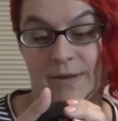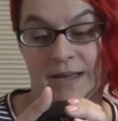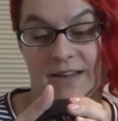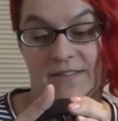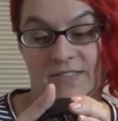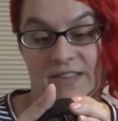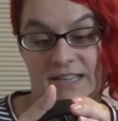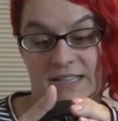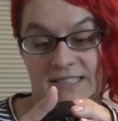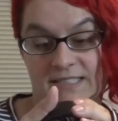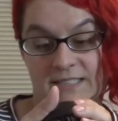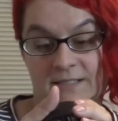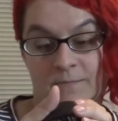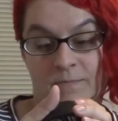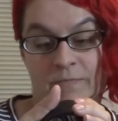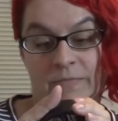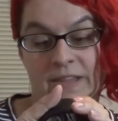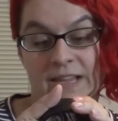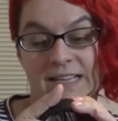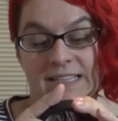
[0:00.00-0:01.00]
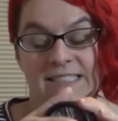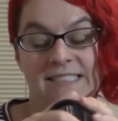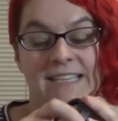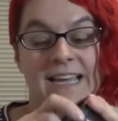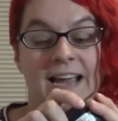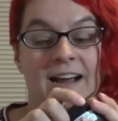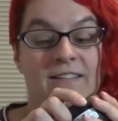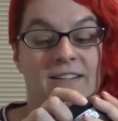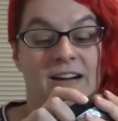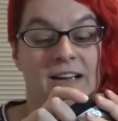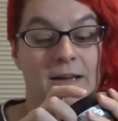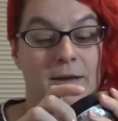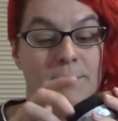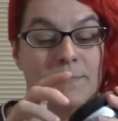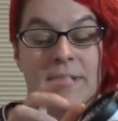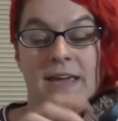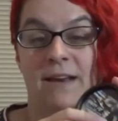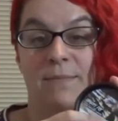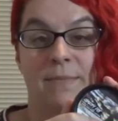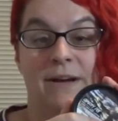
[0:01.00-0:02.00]
have this. Sarah
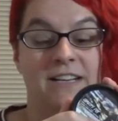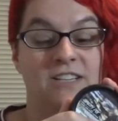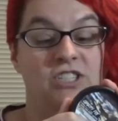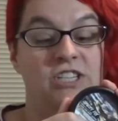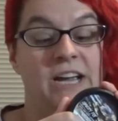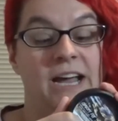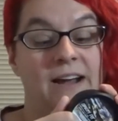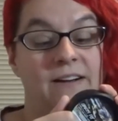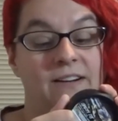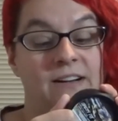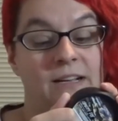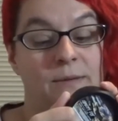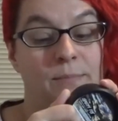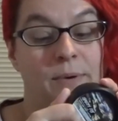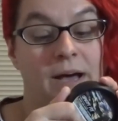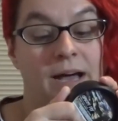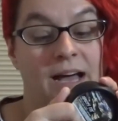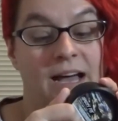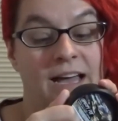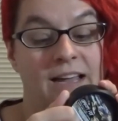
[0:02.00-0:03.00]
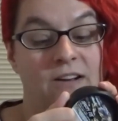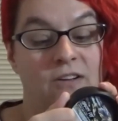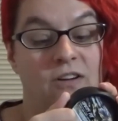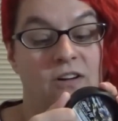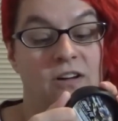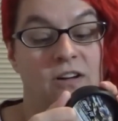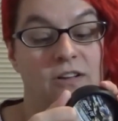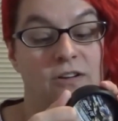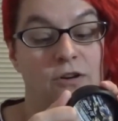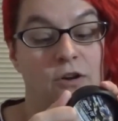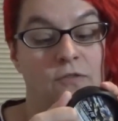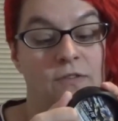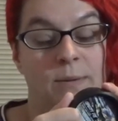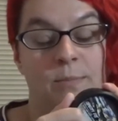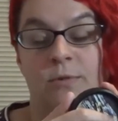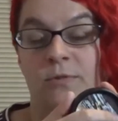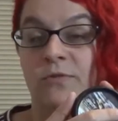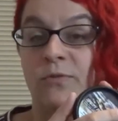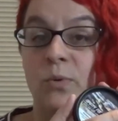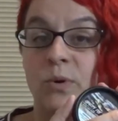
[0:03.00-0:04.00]
made my charity pot on
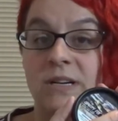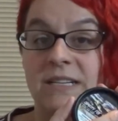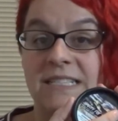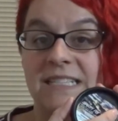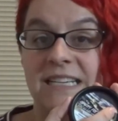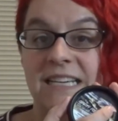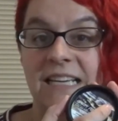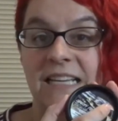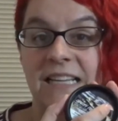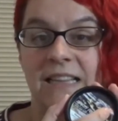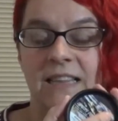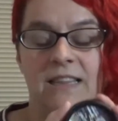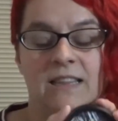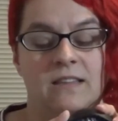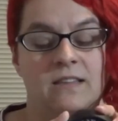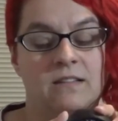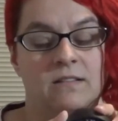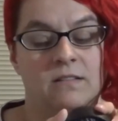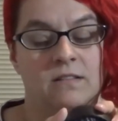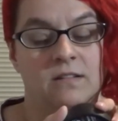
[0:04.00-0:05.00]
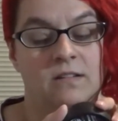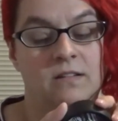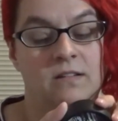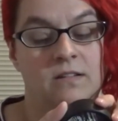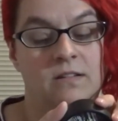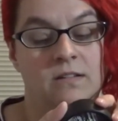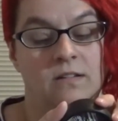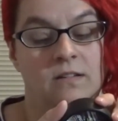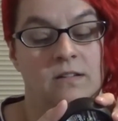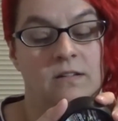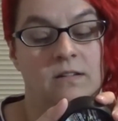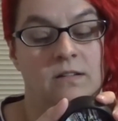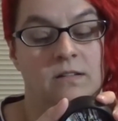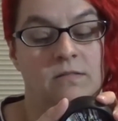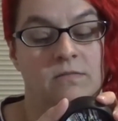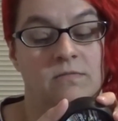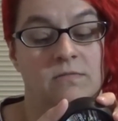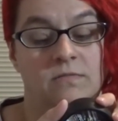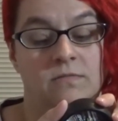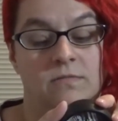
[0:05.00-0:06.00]
November 14th.
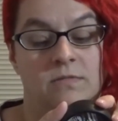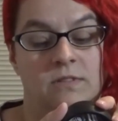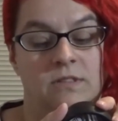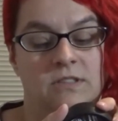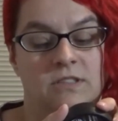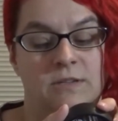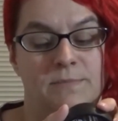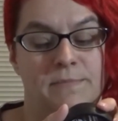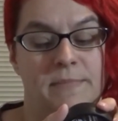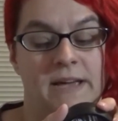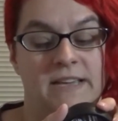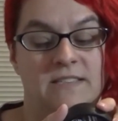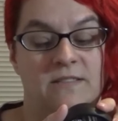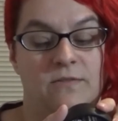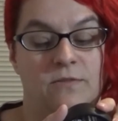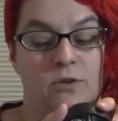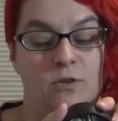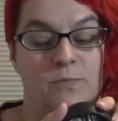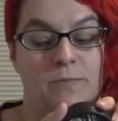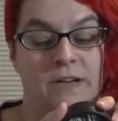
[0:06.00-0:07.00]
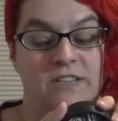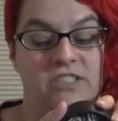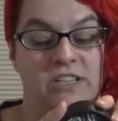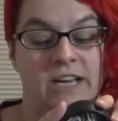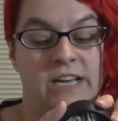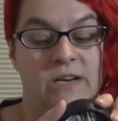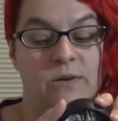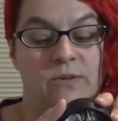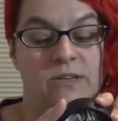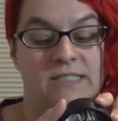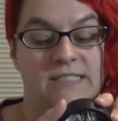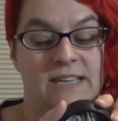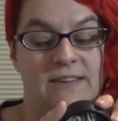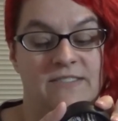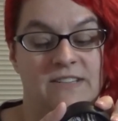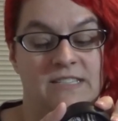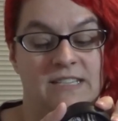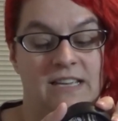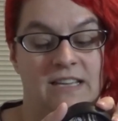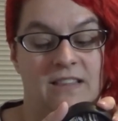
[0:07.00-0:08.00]
It's best if used by January
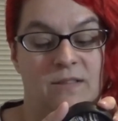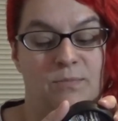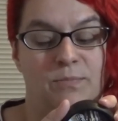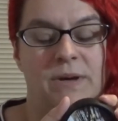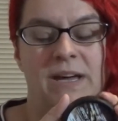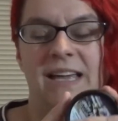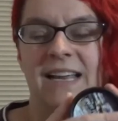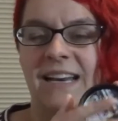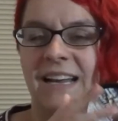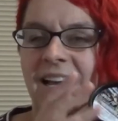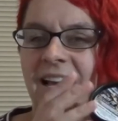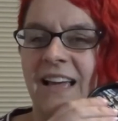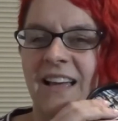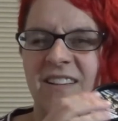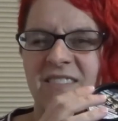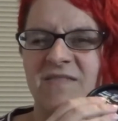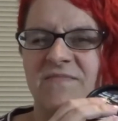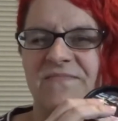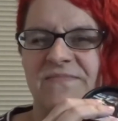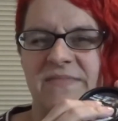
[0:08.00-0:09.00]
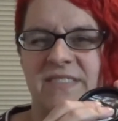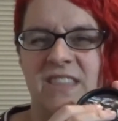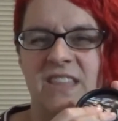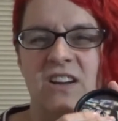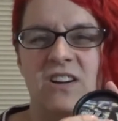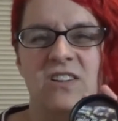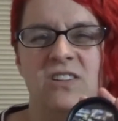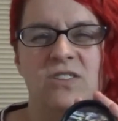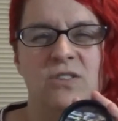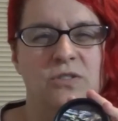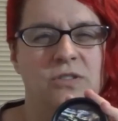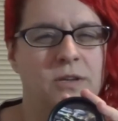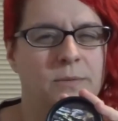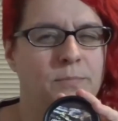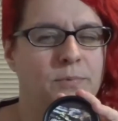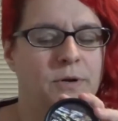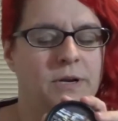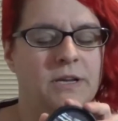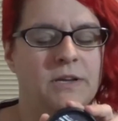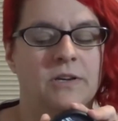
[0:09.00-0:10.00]
17th, but they're usually
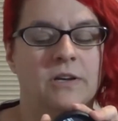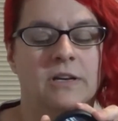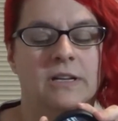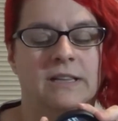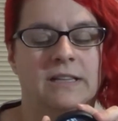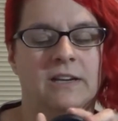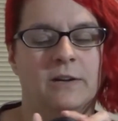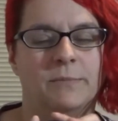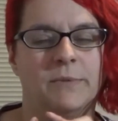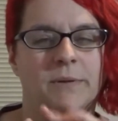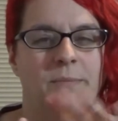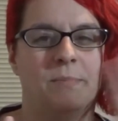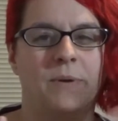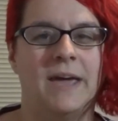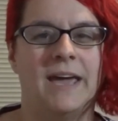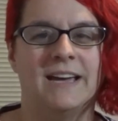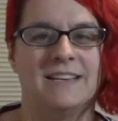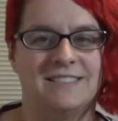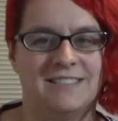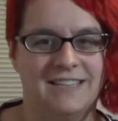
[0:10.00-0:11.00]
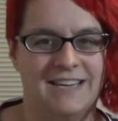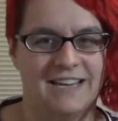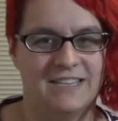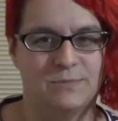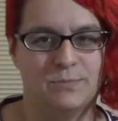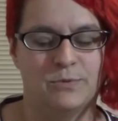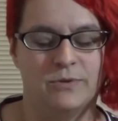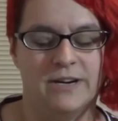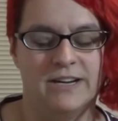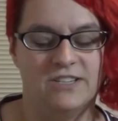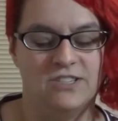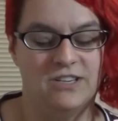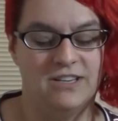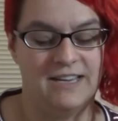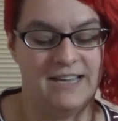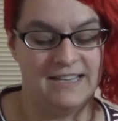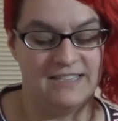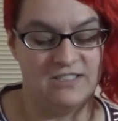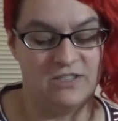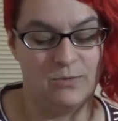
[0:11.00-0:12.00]
pretty good a little bit past the expiration
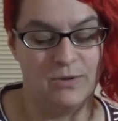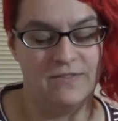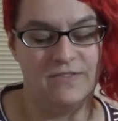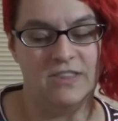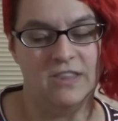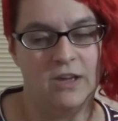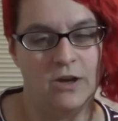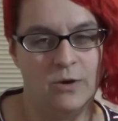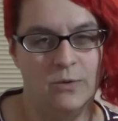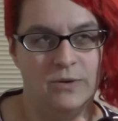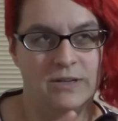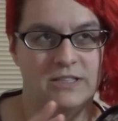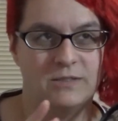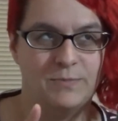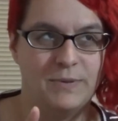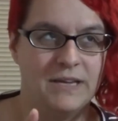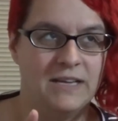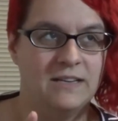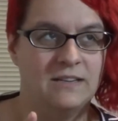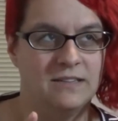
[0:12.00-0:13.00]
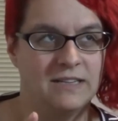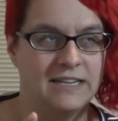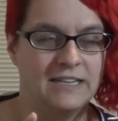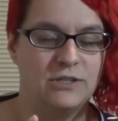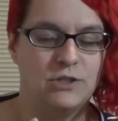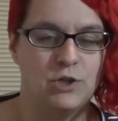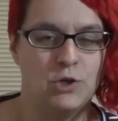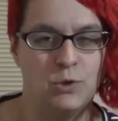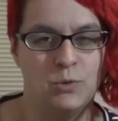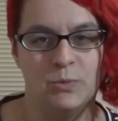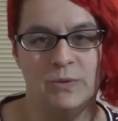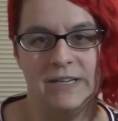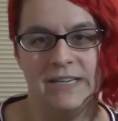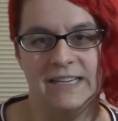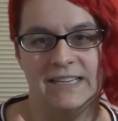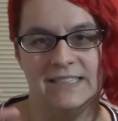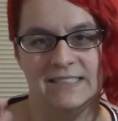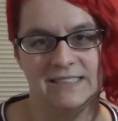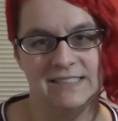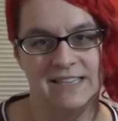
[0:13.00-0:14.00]
date. So even though it's been like 2
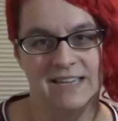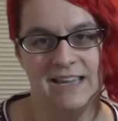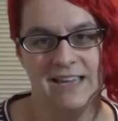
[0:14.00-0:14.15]
weeks,